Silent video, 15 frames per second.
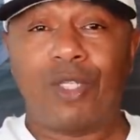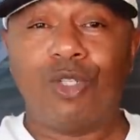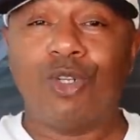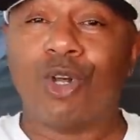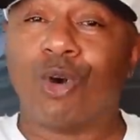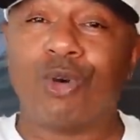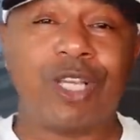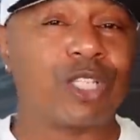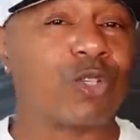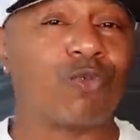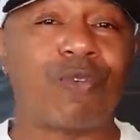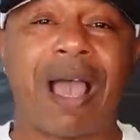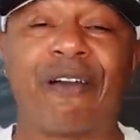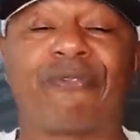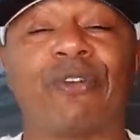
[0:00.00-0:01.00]
You know, it's a
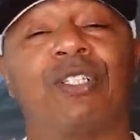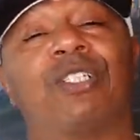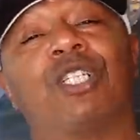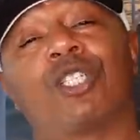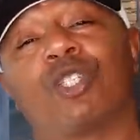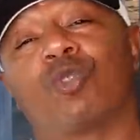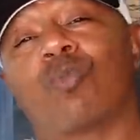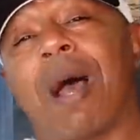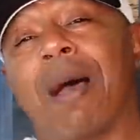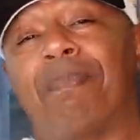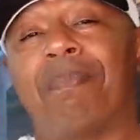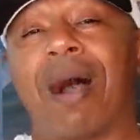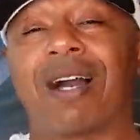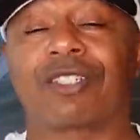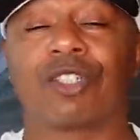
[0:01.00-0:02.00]
wrap for you. This is why
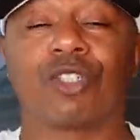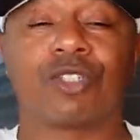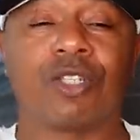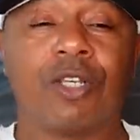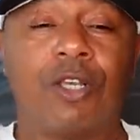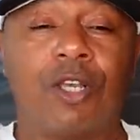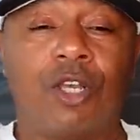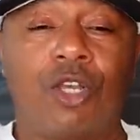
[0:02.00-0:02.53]
boxers